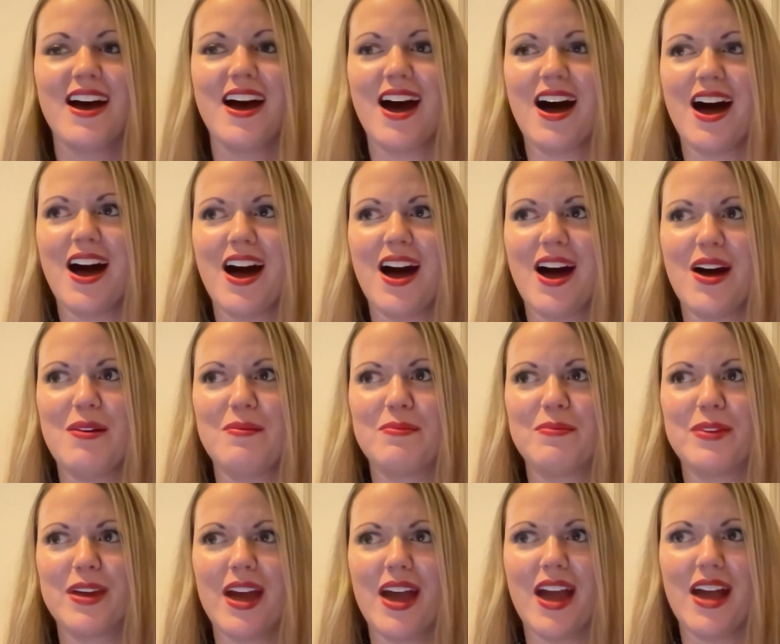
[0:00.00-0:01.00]

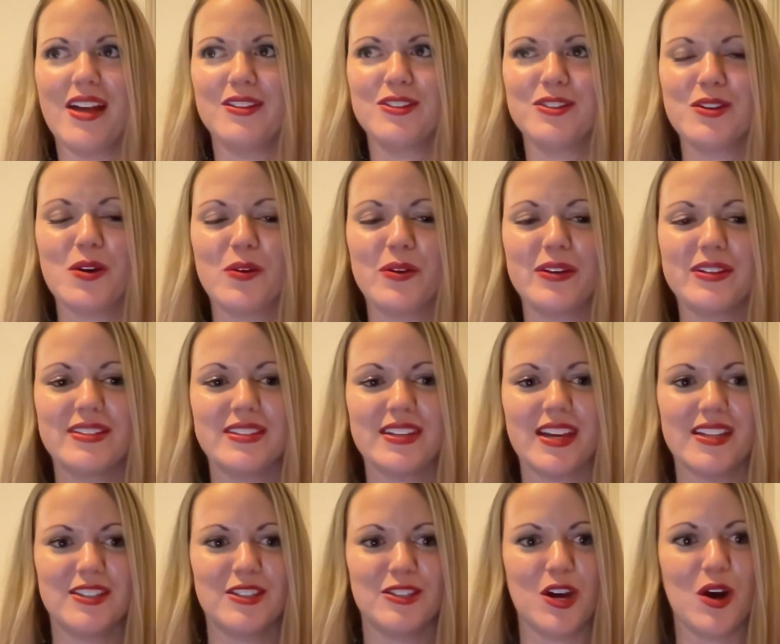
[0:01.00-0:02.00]
Um, and so it's
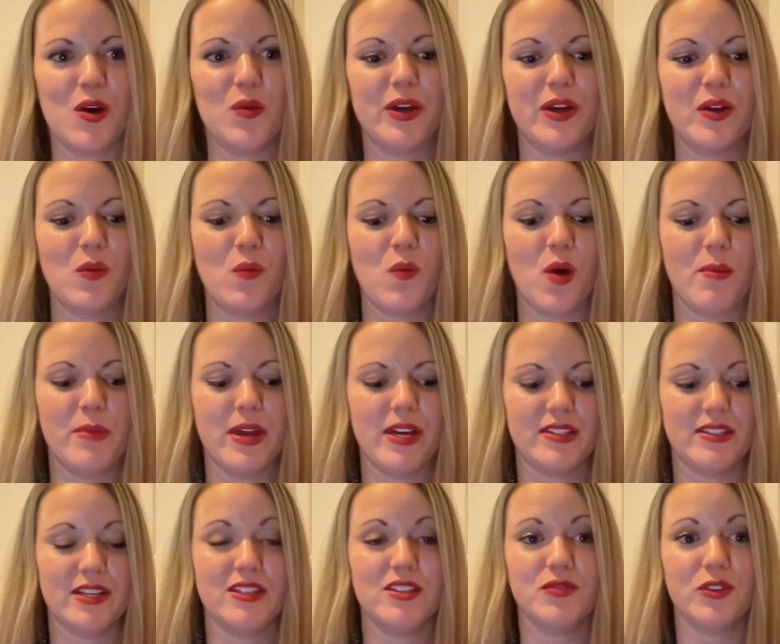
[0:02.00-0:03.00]
it's knowing what
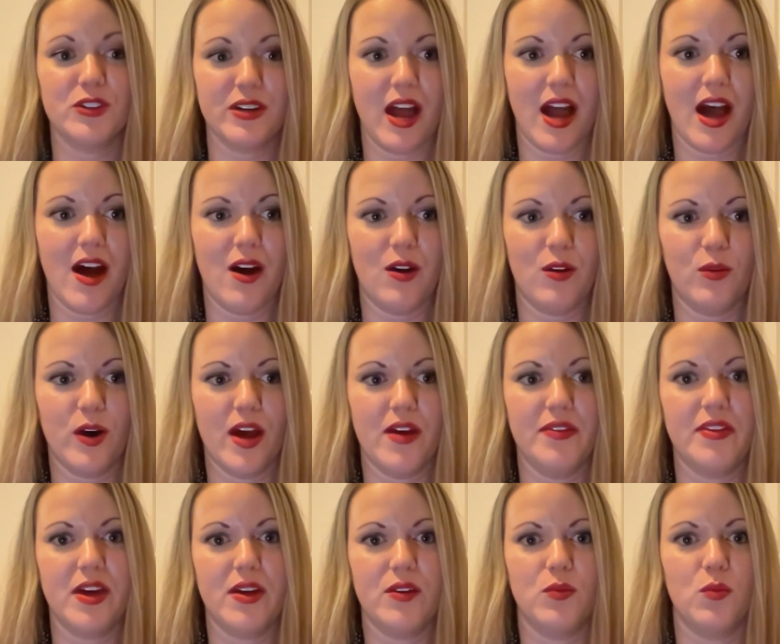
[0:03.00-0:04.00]
makes sense for now,
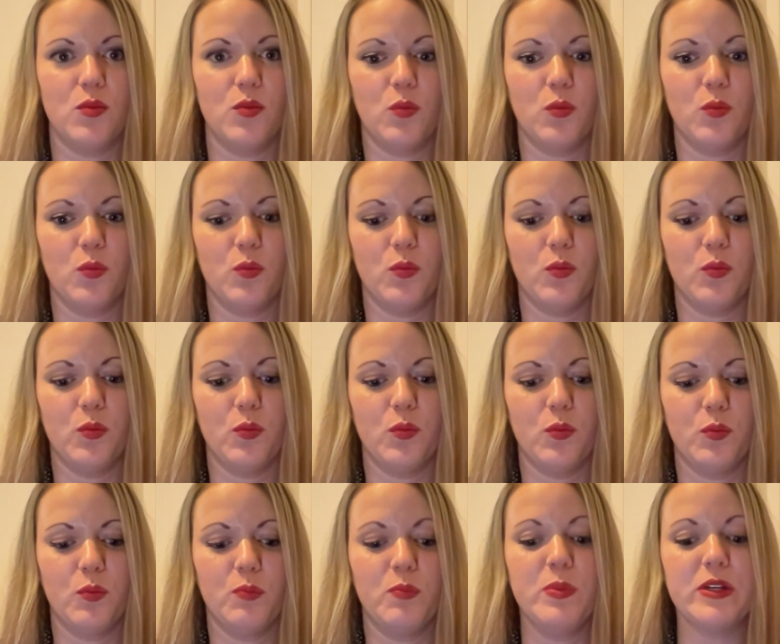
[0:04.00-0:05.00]
and then
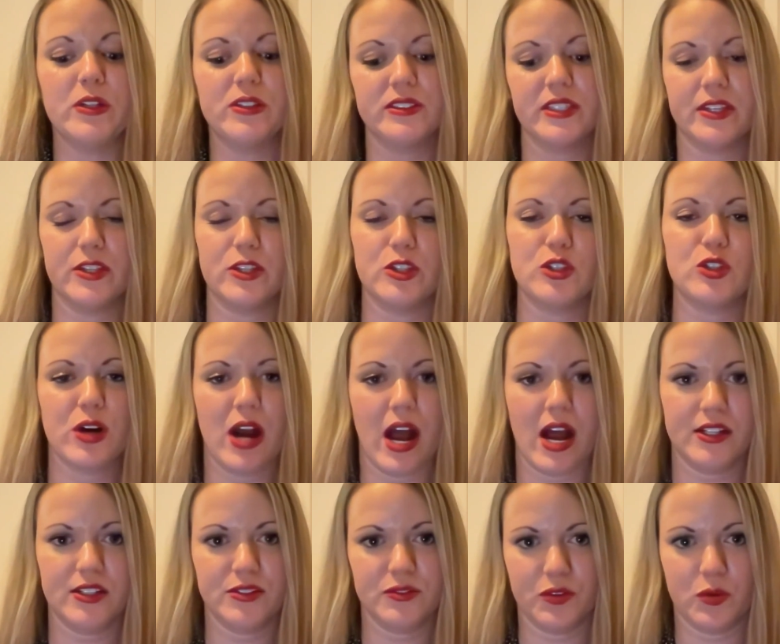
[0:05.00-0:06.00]
building the
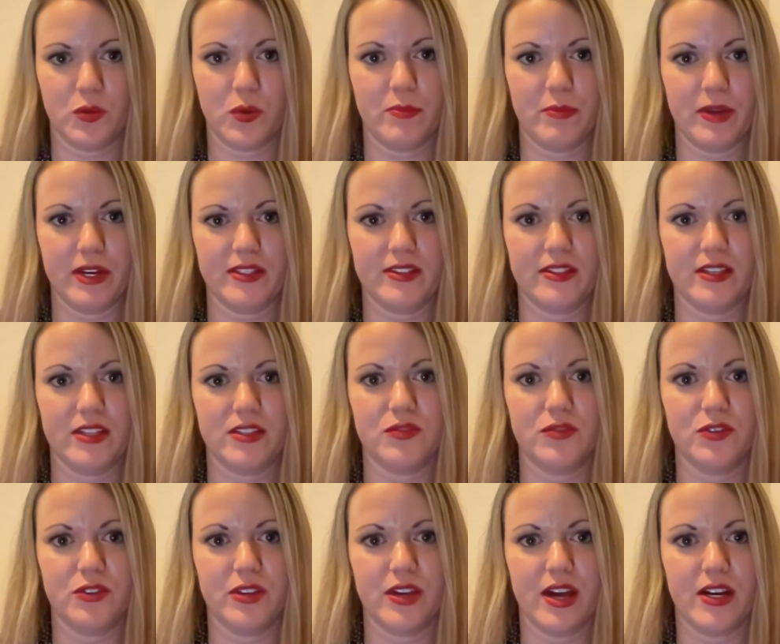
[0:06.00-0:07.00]
tracks for what makes sense
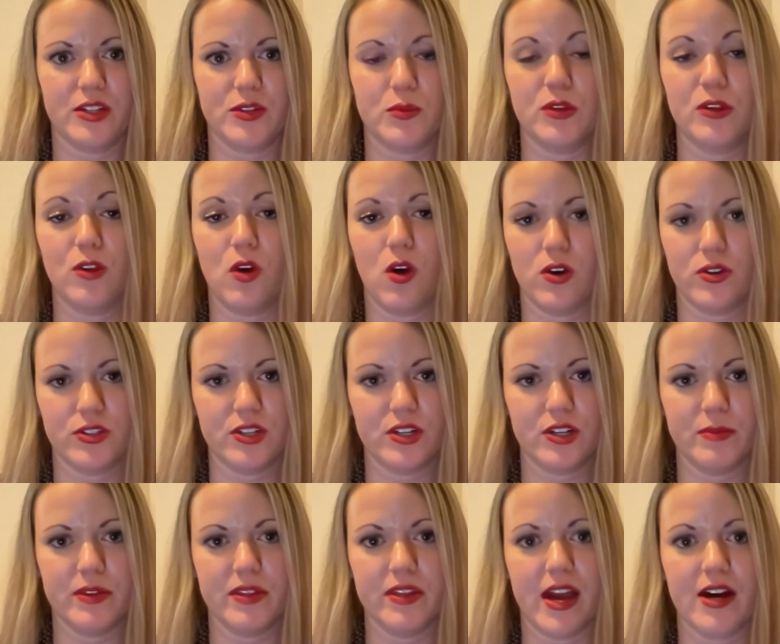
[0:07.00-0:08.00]
for the actual long
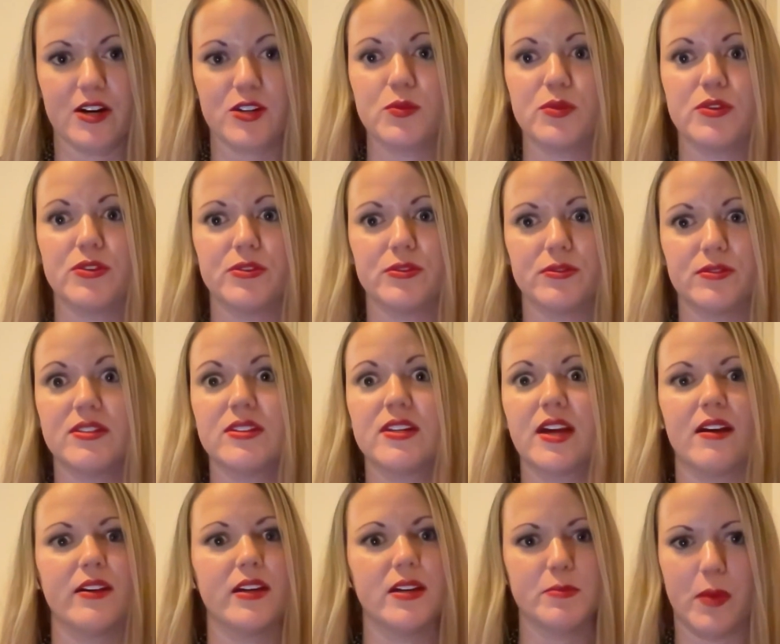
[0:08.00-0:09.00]
term and the actual
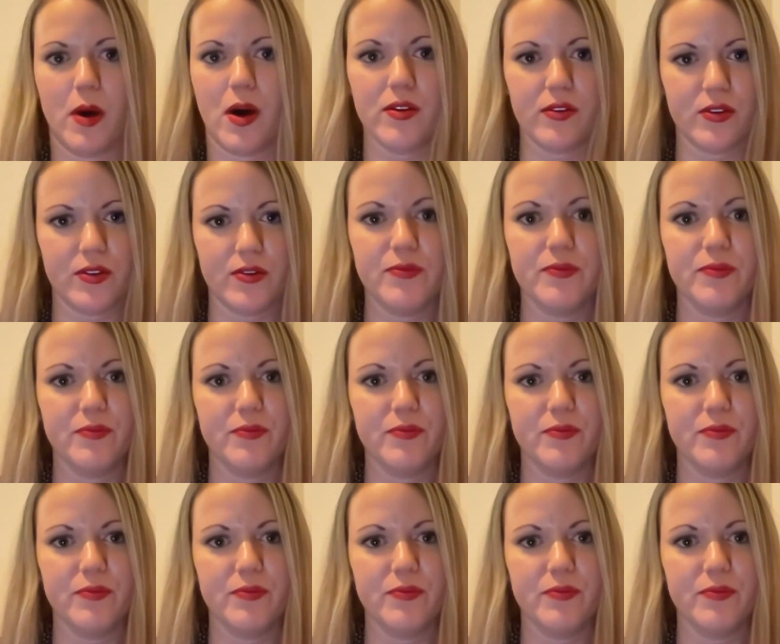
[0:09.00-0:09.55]
scaling model.